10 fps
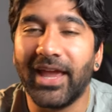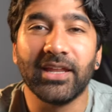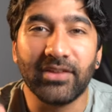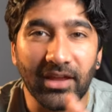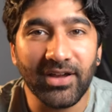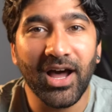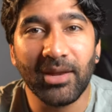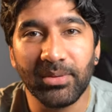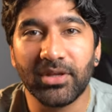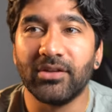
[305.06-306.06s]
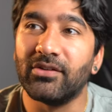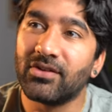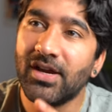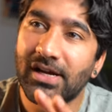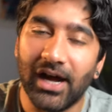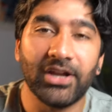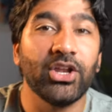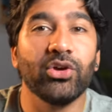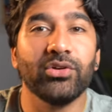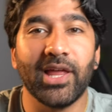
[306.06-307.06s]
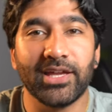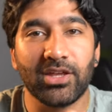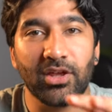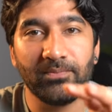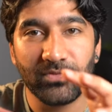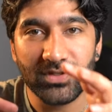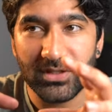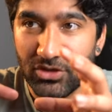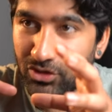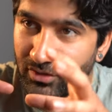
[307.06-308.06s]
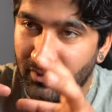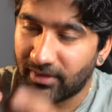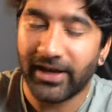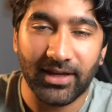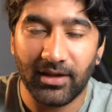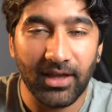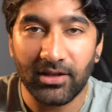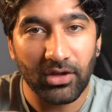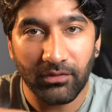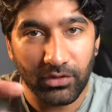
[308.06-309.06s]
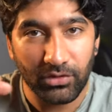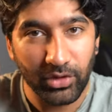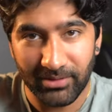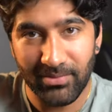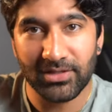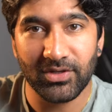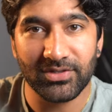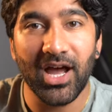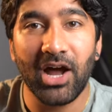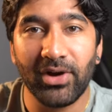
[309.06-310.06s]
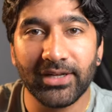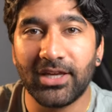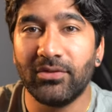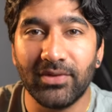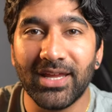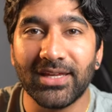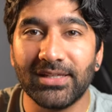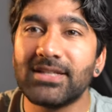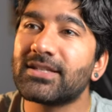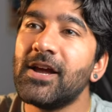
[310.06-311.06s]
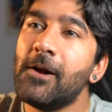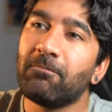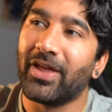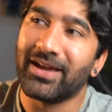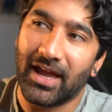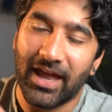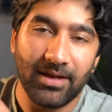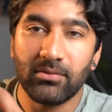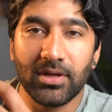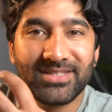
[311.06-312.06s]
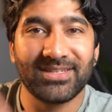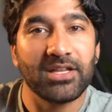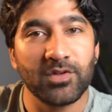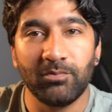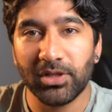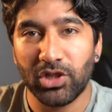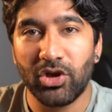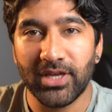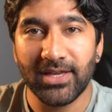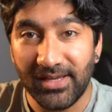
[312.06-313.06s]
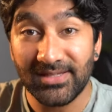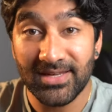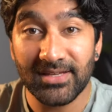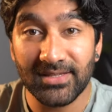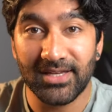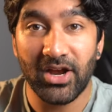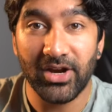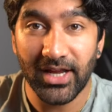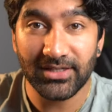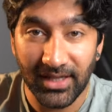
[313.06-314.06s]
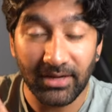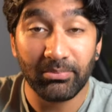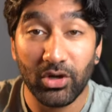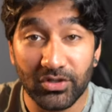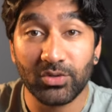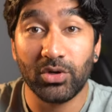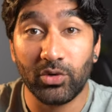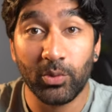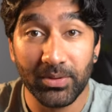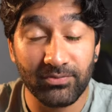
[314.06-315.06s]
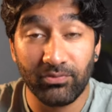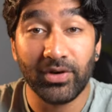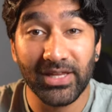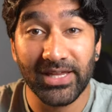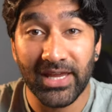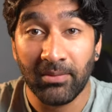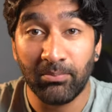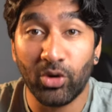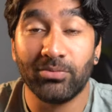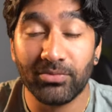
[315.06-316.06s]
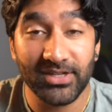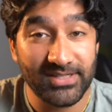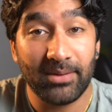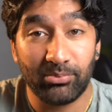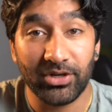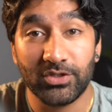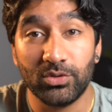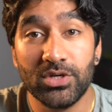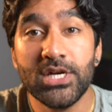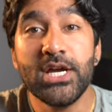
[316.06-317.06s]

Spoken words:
it's hard because I know, like in the, if you look at Maslow's hierarchy of needs, like, a sense of belonging is necessary, and to like belong to a group is really important because that brings you